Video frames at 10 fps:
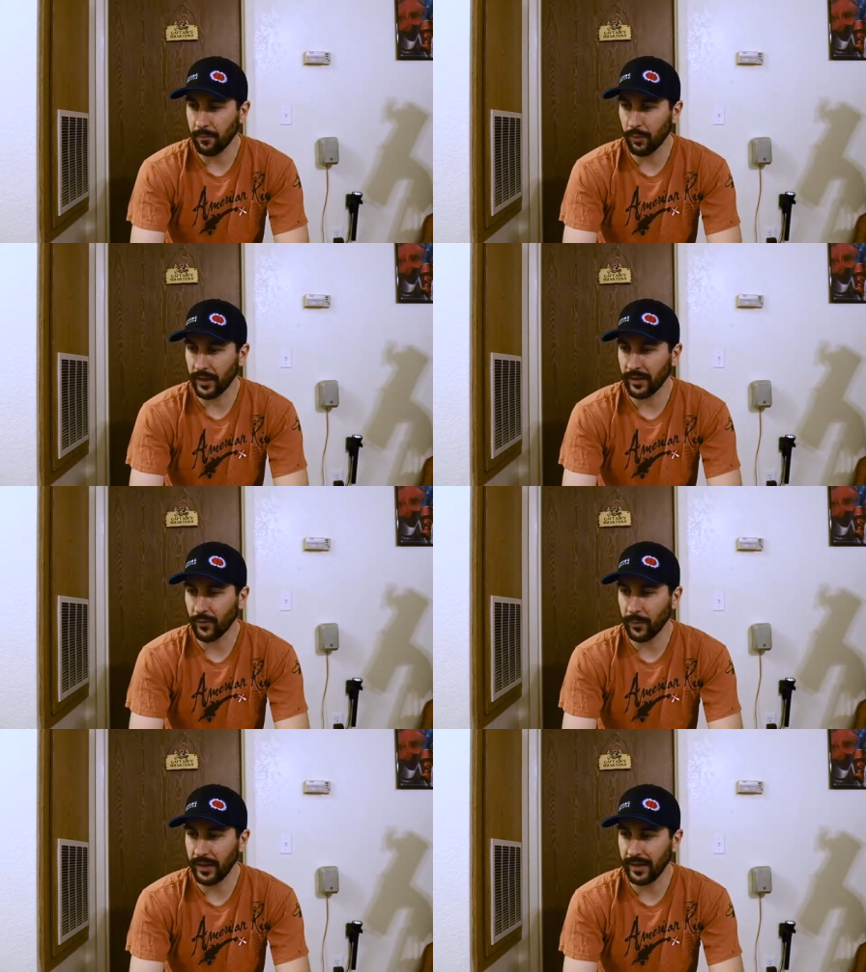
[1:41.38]

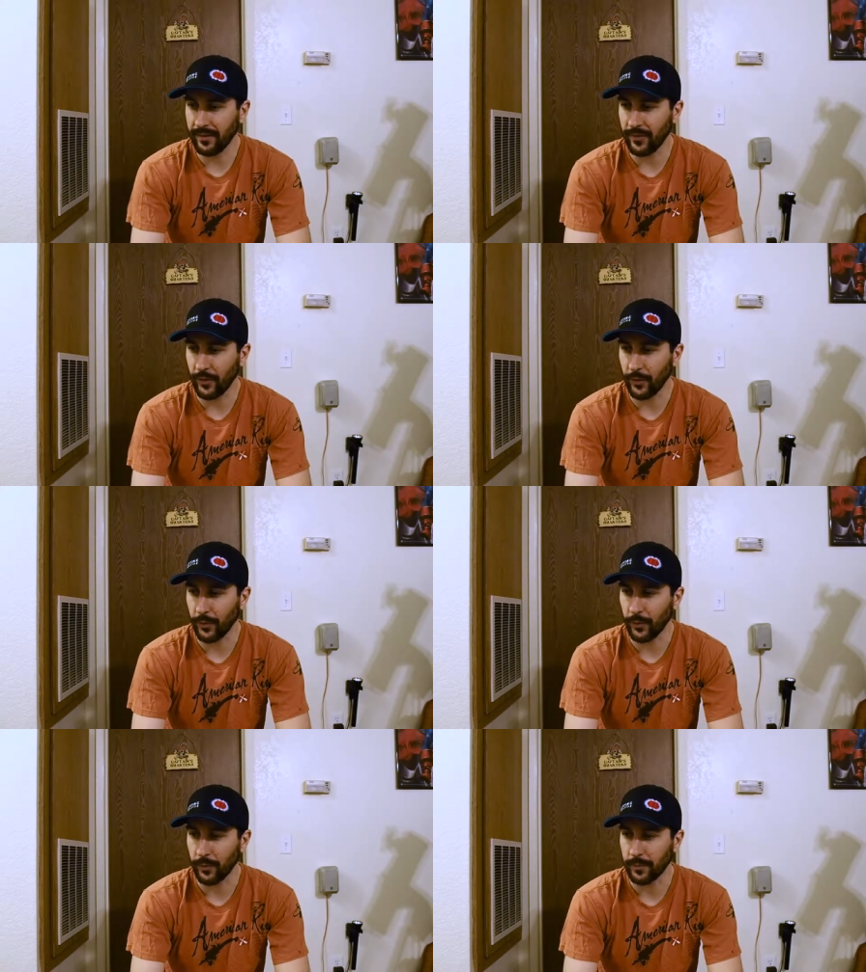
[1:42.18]
brings me
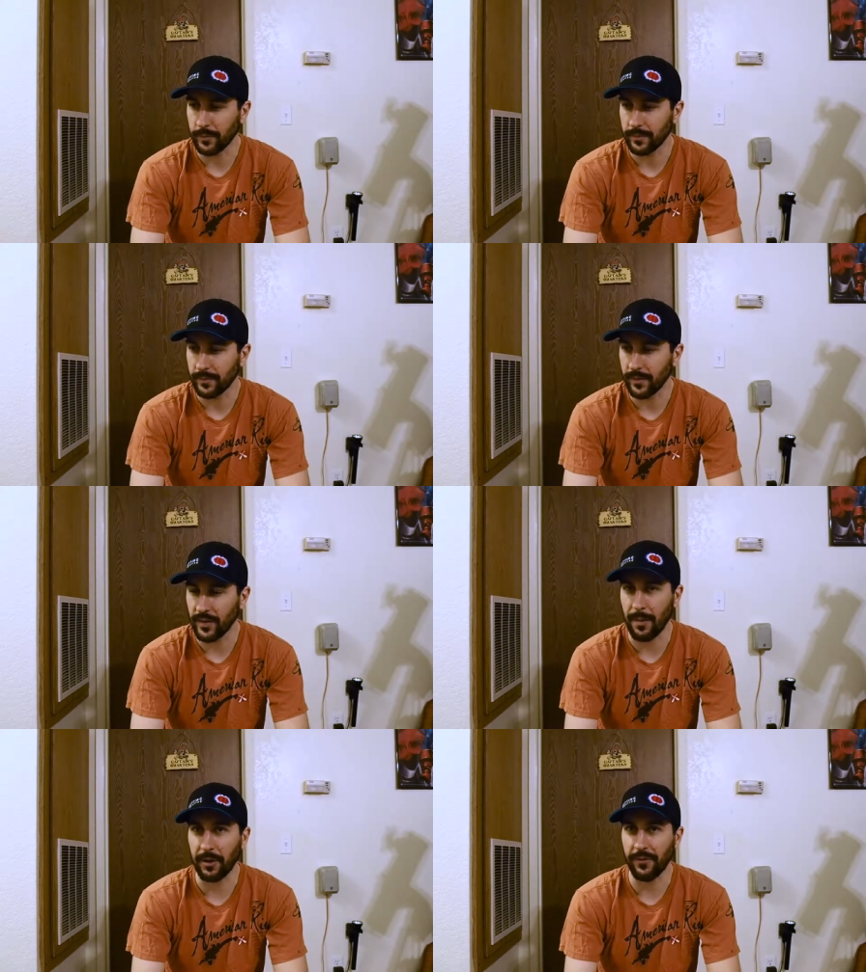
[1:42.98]
to the
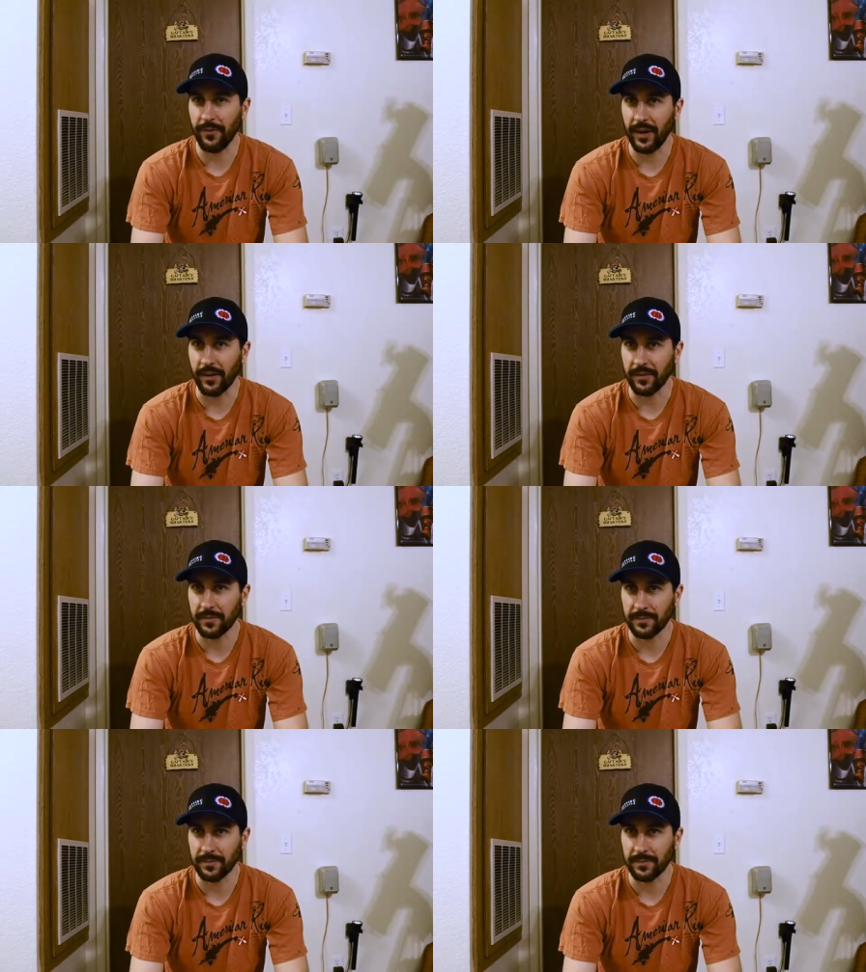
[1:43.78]
topic of fear.